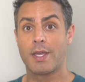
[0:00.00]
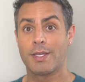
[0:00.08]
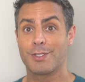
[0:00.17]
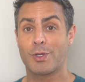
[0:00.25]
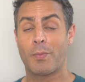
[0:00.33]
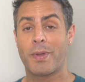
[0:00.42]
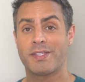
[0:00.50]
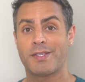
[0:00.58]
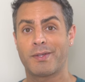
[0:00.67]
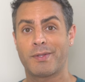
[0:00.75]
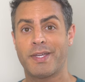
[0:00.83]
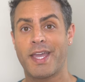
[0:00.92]
So
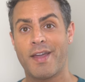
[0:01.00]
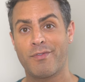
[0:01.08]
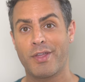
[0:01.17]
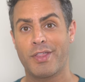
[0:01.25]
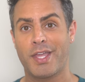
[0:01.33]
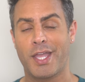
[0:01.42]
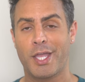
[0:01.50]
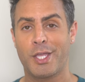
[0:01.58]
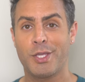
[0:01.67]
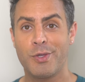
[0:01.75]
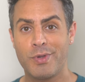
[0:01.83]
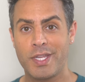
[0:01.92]
basically everything
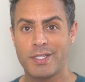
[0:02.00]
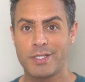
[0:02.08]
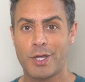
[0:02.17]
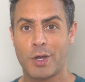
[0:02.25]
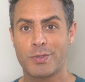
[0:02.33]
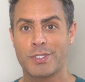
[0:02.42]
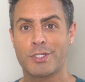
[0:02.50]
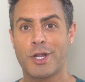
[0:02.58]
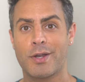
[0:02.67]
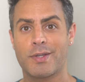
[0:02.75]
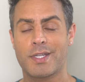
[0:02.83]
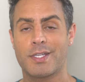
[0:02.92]
you need to know,
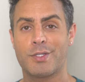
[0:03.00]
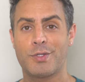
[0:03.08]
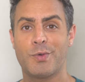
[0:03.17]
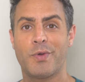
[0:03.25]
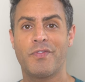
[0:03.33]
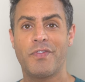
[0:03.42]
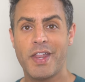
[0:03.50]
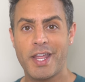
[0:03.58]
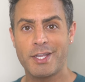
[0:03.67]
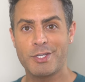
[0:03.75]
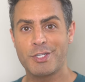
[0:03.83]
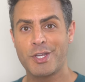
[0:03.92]
start to
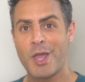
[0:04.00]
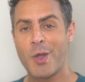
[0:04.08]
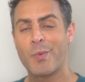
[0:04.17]
finish,